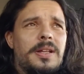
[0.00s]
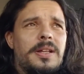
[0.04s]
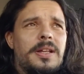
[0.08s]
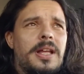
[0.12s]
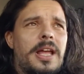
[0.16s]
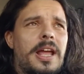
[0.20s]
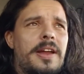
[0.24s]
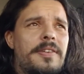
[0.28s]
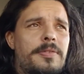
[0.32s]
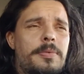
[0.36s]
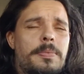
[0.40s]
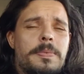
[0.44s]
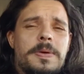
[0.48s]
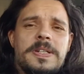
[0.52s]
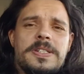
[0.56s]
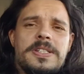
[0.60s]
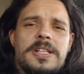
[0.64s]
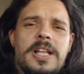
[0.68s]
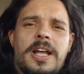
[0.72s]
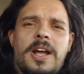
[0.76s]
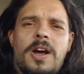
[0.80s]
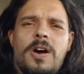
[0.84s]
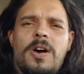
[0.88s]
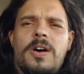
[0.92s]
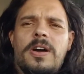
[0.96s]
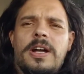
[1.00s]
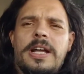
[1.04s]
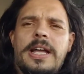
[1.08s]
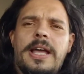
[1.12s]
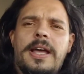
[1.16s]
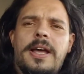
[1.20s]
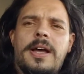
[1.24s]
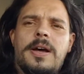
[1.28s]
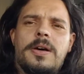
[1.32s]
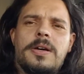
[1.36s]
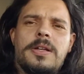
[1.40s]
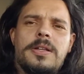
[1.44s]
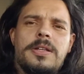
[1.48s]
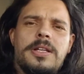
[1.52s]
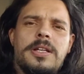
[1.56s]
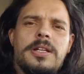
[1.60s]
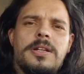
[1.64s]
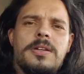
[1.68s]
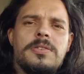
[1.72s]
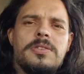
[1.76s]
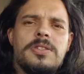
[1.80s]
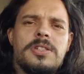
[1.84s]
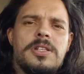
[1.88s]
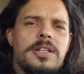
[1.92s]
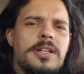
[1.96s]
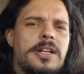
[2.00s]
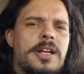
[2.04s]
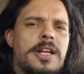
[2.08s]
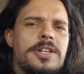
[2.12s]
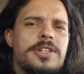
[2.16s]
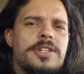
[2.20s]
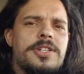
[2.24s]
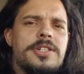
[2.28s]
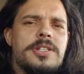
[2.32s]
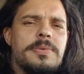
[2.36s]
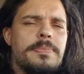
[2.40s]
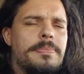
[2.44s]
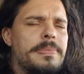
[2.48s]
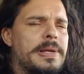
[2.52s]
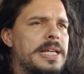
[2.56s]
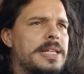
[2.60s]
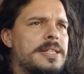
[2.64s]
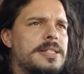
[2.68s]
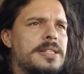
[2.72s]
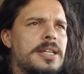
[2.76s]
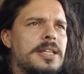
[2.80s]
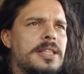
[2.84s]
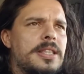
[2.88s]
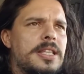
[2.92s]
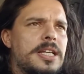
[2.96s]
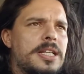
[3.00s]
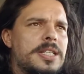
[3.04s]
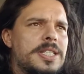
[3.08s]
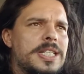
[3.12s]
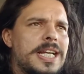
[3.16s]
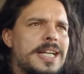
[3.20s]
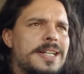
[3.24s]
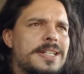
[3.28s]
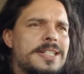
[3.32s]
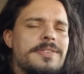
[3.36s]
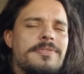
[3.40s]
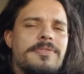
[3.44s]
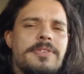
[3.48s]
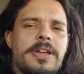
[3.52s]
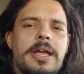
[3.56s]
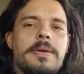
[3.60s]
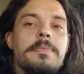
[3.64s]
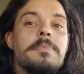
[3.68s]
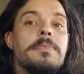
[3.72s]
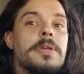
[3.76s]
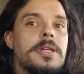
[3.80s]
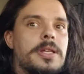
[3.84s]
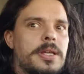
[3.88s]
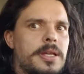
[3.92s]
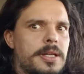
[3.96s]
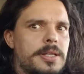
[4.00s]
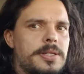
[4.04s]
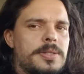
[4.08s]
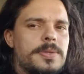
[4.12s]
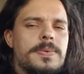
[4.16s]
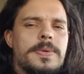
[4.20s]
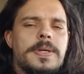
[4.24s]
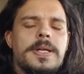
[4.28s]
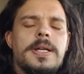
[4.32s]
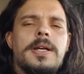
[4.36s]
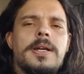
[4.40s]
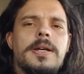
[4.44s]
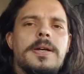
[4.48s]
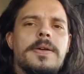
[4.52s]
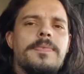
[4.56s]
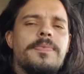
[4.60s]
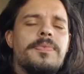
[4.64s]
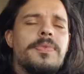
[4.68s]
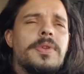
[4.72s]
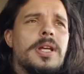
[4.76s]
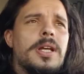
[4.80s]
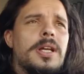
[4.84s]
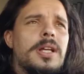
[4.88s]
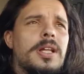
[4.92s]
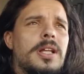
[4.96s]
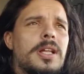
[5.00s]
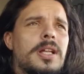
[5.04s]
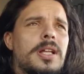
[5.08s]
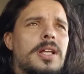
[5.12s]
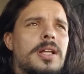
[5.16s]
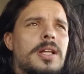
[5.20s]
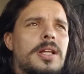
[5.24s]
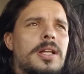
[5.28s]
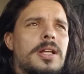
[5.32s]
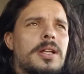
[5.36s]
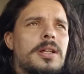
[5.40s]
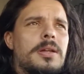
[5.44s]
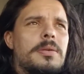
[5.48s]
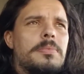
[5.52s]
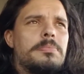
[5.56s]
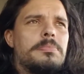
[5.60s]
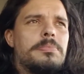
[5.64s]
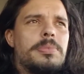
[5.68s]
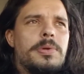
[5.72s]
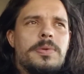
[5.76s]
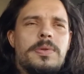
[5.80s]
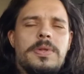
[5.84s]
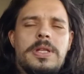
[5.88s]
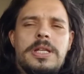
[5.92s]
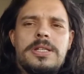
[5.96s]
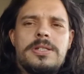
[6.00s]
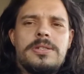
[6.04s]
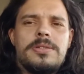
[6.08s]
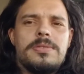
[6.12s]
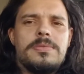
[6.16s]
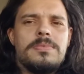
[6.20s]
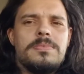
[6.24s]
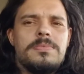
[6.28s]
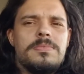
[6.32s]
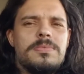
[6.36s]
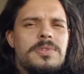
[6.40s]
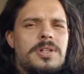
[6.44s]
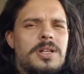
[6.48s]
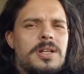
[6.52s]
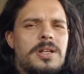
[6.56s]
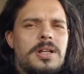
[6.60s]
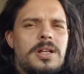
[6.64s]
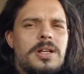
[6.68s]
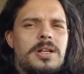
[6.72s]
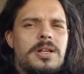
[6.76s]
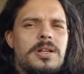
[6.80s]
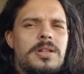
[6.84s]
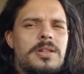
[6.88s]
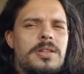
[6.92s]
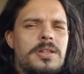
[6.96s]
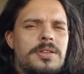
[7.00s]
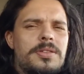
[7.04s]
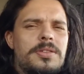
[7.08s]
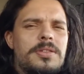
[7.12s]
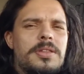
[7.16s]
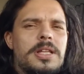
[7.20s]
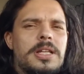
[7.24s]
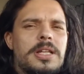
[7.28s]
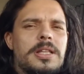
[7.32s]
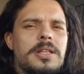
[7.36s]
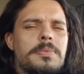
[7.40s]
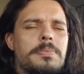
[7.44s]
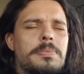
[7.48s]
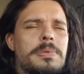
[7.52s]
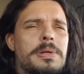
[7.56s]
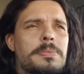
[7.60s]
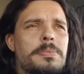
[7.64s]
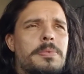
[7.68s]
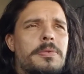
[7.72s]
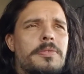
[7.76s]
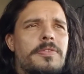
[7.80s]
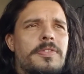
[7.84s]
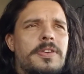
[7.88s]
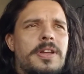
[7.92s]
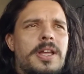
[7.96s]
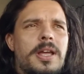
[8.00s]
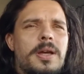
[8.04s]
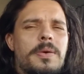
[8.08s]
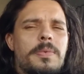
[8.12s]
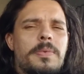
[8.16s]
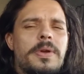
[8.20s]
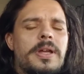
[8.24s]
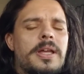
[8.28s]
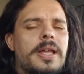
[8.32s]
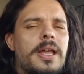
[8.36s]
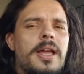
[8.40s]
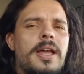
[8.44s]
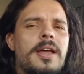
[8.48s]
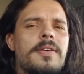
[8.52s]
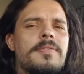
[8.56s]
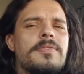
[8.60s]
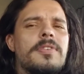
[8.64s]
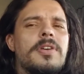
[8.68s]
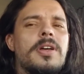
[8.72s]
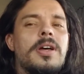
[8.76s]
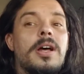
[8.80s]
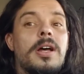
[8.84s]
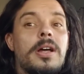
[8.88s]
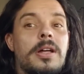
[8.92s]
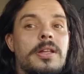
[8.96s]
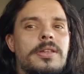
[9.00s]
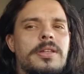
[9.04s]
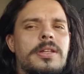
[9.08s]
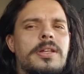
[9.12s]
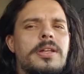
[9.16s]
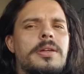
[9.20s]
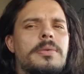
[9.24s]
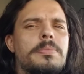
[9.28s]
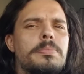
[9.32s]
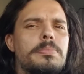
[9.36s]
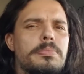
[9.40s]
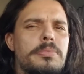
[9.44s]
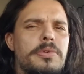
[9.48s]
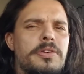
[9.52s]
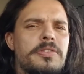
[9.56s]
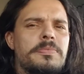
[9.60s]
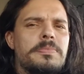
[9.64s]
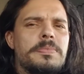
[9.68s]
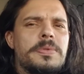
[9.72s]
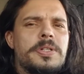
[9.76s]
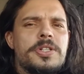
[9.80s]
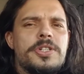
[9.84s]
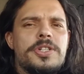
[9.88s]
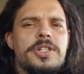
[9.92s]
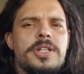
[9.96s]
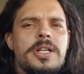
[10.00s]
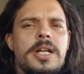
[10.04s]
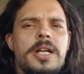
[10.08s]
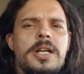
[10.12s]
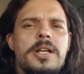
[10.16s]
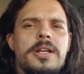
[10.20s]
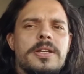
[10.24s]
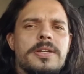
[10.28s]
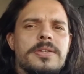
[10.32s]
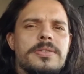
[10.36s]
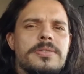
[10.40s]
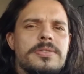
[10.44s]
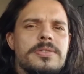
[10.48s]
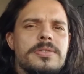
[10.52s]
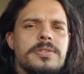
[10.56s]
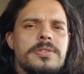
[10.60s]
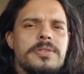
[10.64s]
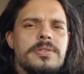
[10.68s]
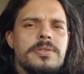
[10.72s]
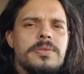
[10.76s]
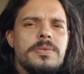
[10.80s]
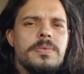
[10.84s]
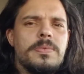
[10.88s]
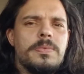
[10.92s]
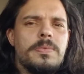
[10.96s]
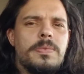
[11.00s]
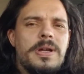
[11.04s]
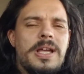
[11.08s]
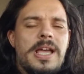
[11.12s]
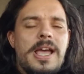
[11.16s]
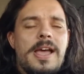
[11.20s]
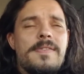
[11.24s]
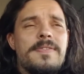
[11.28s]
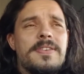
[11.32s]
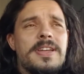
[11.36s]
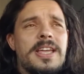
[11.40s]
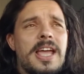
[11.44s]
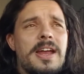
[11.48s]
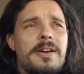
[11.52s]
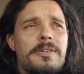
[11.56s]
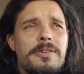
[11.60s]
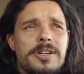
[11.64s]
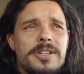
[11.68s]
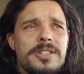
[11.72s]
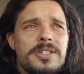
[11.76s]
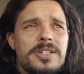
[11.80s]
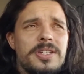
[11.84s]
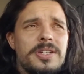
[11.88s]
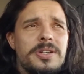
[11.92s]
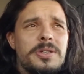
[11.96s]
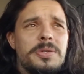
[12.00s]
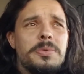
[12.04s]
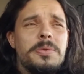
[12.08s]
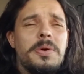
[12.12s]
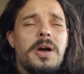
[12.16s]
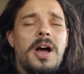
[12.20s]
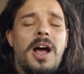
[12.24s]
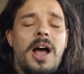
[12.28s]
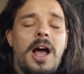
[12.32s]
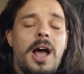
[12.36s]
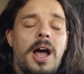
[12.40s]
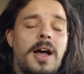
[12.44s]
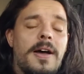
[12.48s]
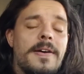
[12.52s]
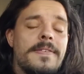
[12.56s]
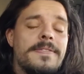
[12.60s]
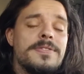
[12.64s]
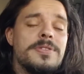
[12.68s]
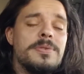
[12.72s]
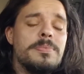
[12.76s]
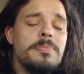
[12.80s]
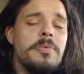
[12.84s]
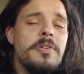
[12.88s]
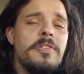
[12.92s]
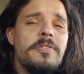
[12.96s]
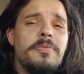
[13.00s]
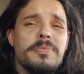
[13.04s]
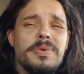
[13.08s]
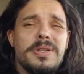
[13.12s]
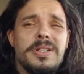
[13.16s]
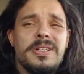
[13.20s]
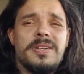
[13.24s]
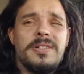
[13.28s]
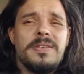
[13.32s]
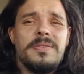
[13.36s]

everybody's like, oh yeah, Slaanesh is amazing at the objective game. Yes, we are. But there's another thing that people forget. We have other movement shenanigans. We have a character who halves movement.